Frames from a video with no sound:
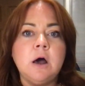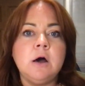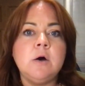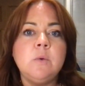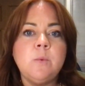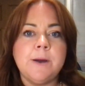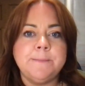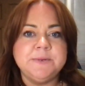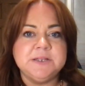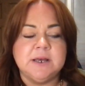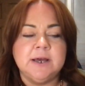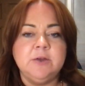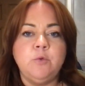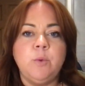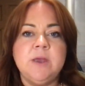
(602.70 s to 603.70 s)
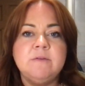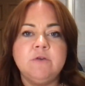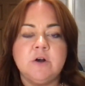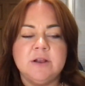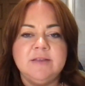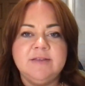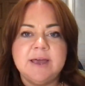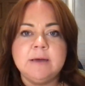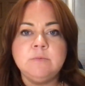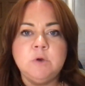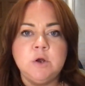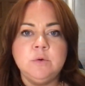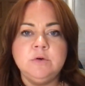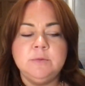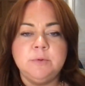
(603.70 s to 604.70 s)
our website, we have got a
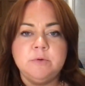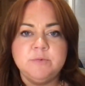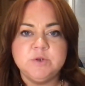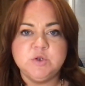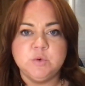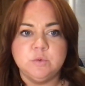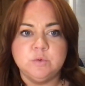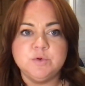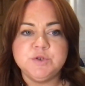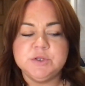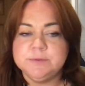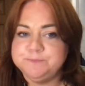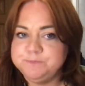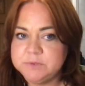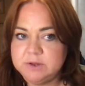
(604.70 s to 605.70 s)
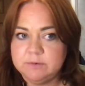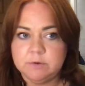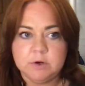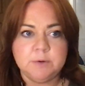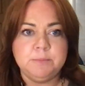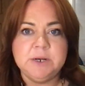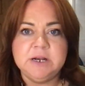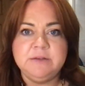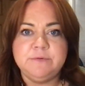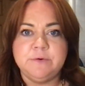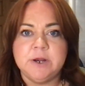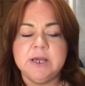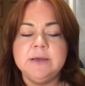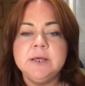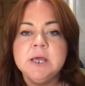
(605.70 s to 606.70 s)
downloadable resource, completely
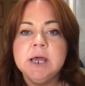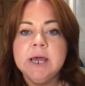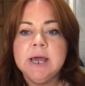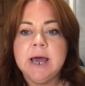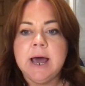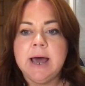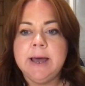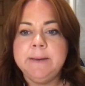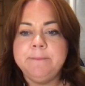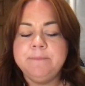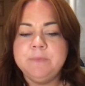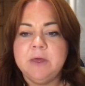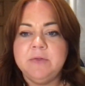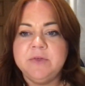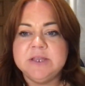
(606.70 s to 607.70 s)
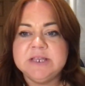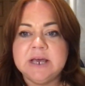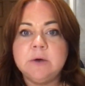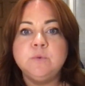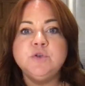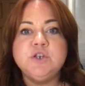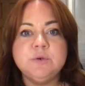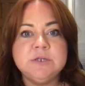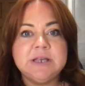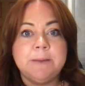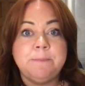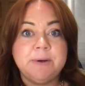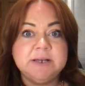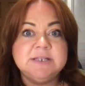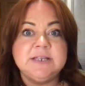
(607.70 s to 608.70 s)
free, that tells you step
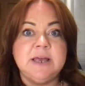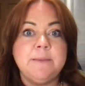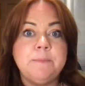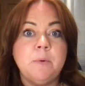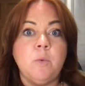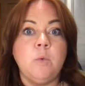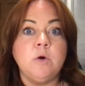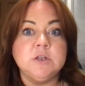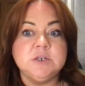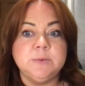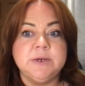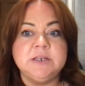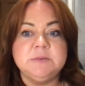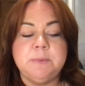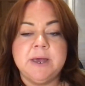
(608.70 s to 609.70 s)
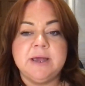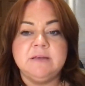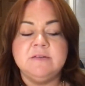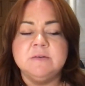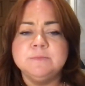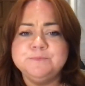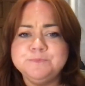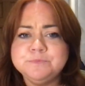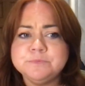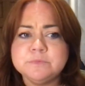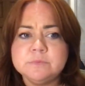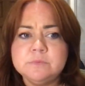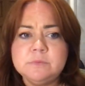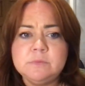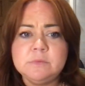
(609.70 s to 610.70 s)
by step what to expect.
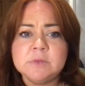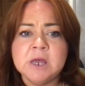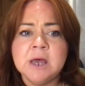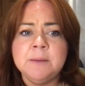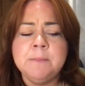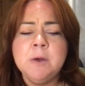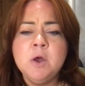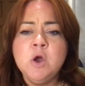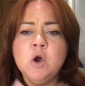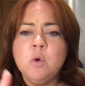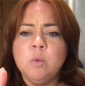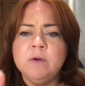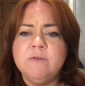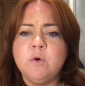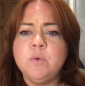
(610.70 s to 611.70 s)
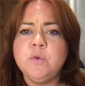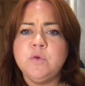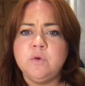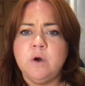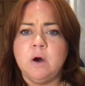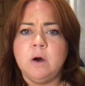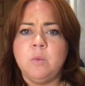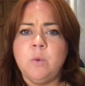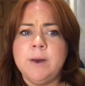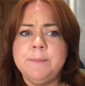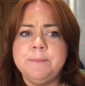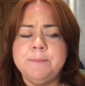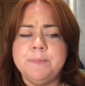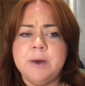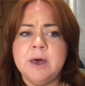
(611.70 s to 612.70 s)
We've also got a
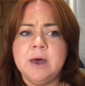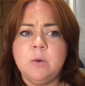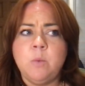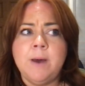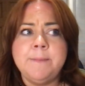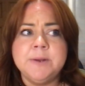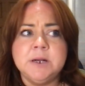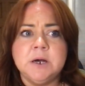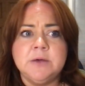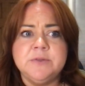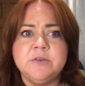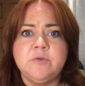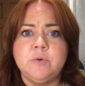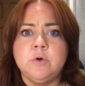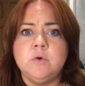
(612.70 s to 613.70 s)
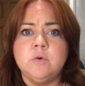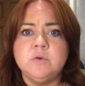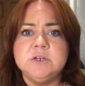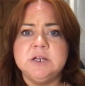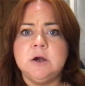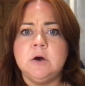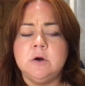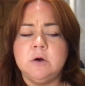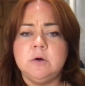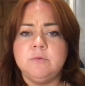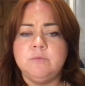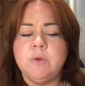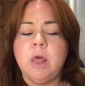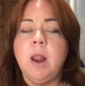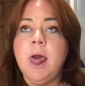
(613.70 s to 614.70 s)
webinar that's recorded.
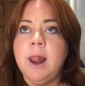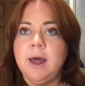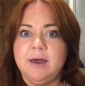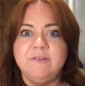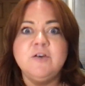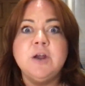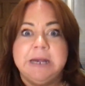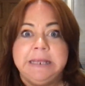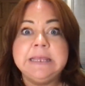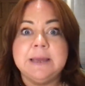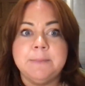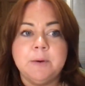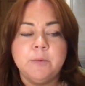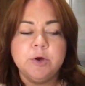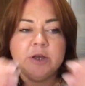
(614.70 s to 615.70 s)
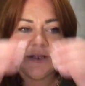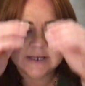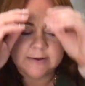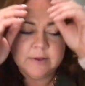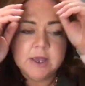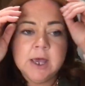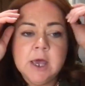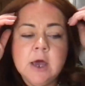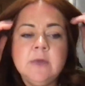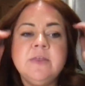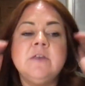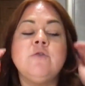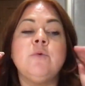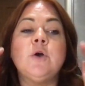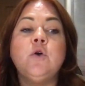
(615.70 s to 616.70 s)
I'm gonna need to get my words out.
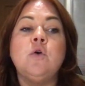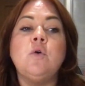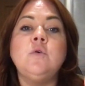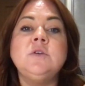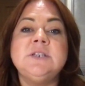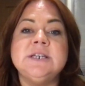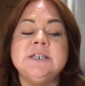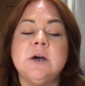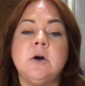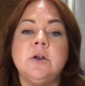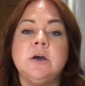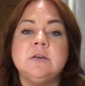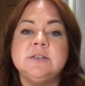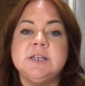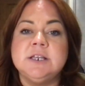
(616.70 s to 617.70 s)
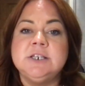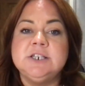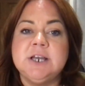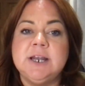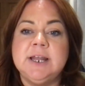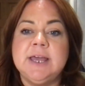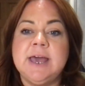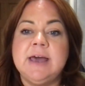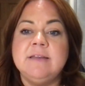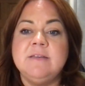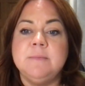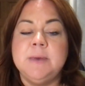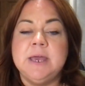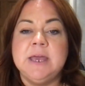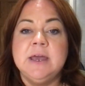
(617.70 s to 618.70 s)
That's recorded on our Sunshine
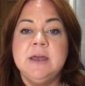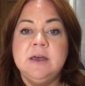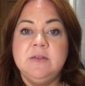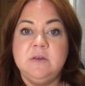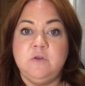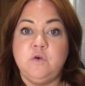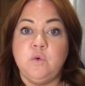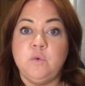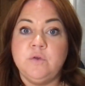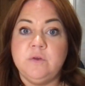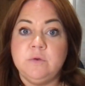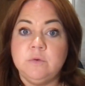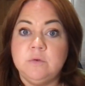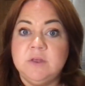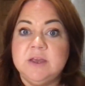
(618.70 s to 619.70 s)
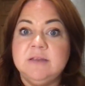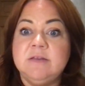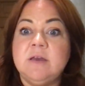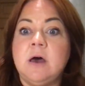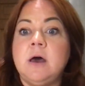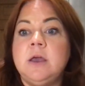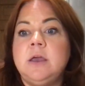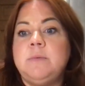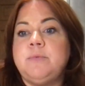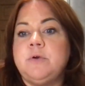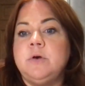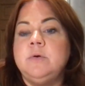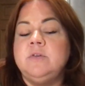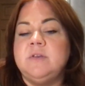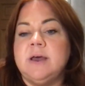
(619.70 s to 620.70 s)
Academy that talks you through the entire
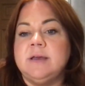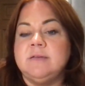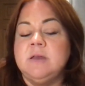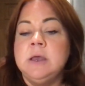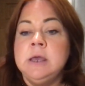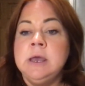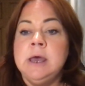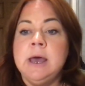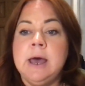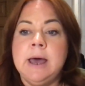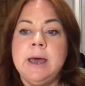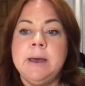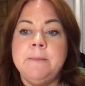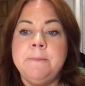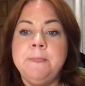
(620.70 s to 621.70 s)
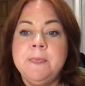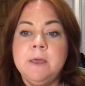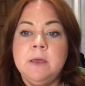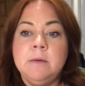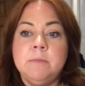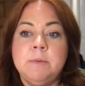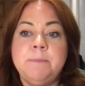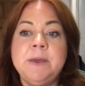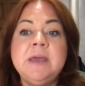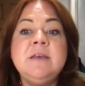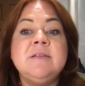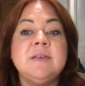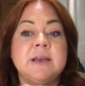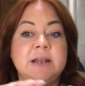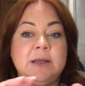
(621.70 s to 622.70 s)
process. But
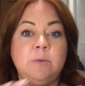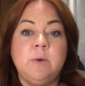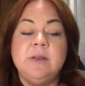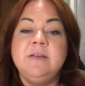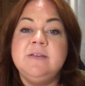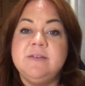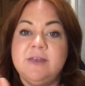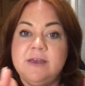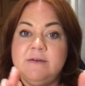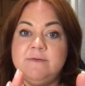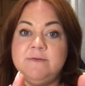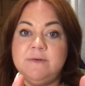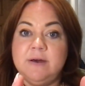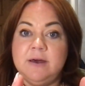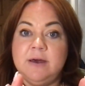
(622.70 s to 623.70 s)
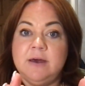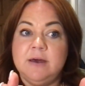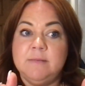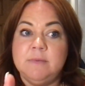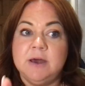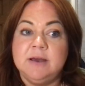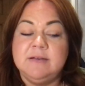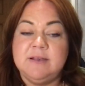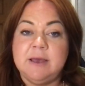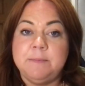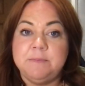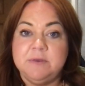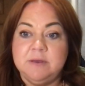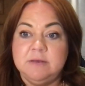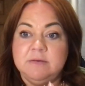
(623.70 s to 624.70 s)
basically, once they've
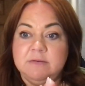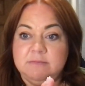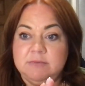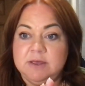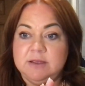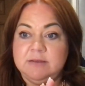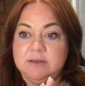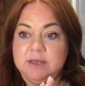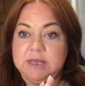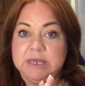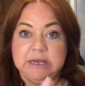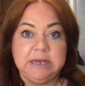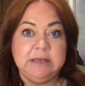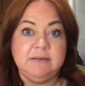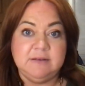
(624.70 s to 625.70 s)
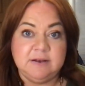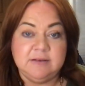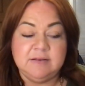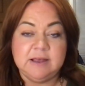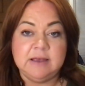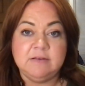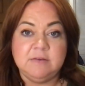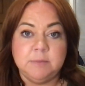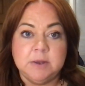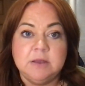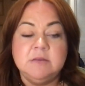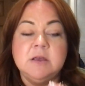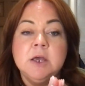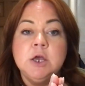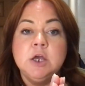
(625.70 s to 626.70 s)
accepted that he needs an
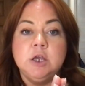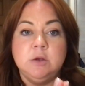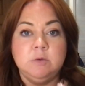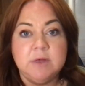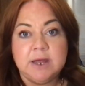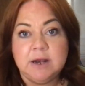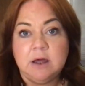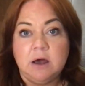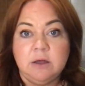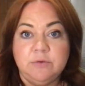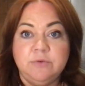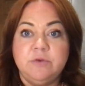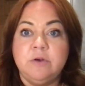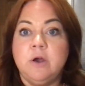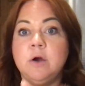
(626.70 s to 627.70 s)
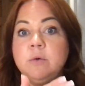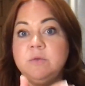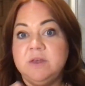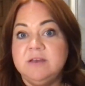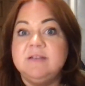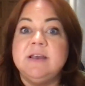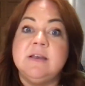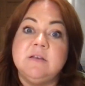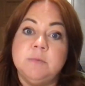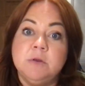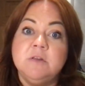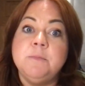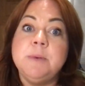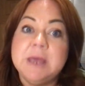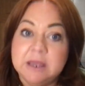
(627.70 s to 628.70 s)
assessment, you then undergo the
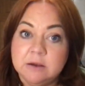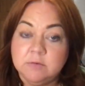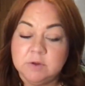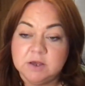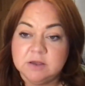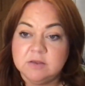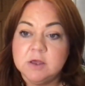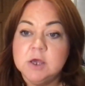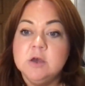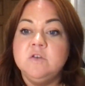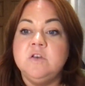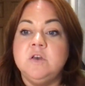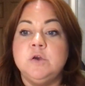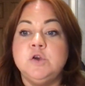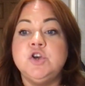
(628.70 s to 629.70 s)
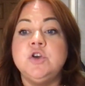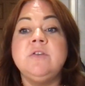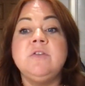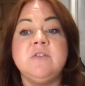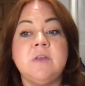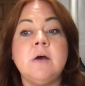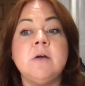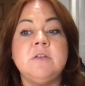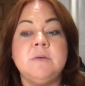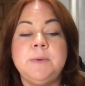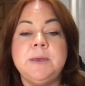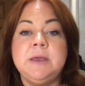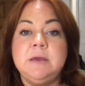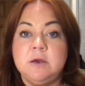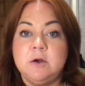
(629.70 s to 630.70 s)
assessment period. So you should start to
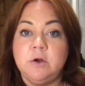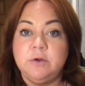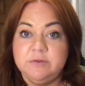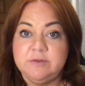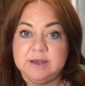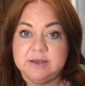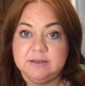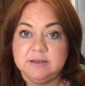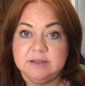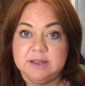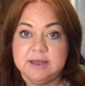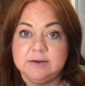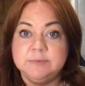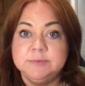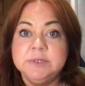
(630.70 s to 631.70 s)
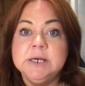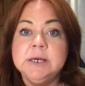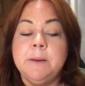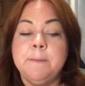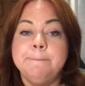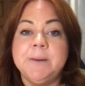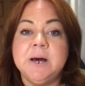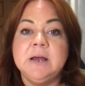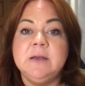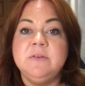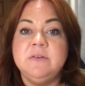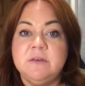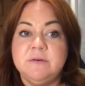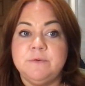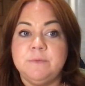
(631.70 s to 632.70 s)
be contacted now by the
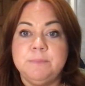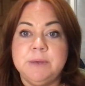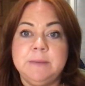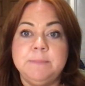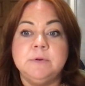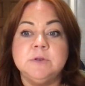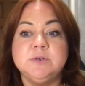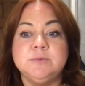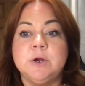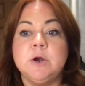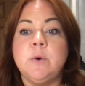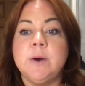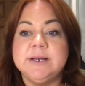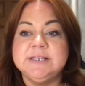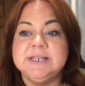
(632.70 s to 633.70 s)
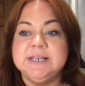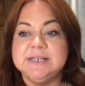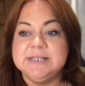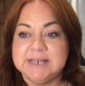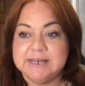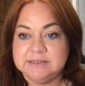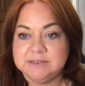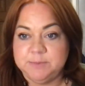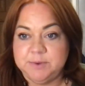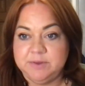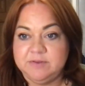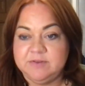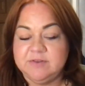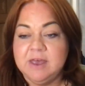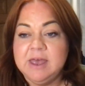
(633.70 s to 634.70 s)
different people to request the
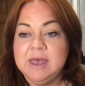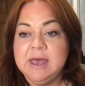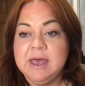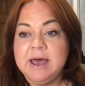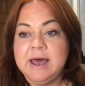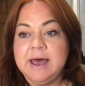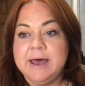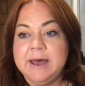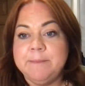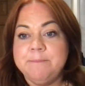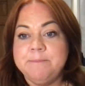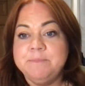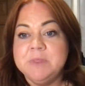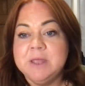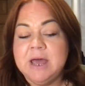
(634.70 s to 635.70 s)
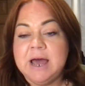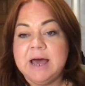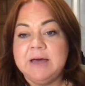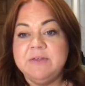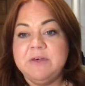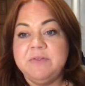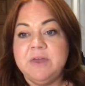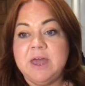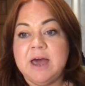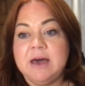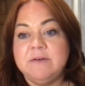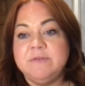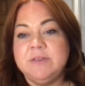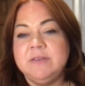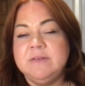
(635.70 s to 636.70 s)
assessments. And then they
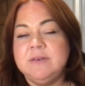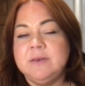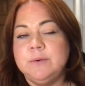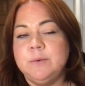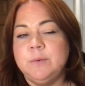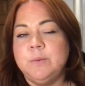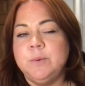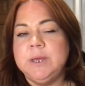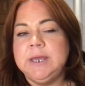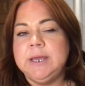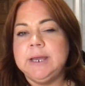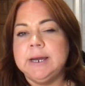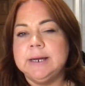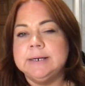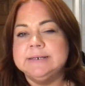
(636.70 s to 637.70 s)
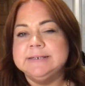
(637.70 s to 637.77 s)
have until week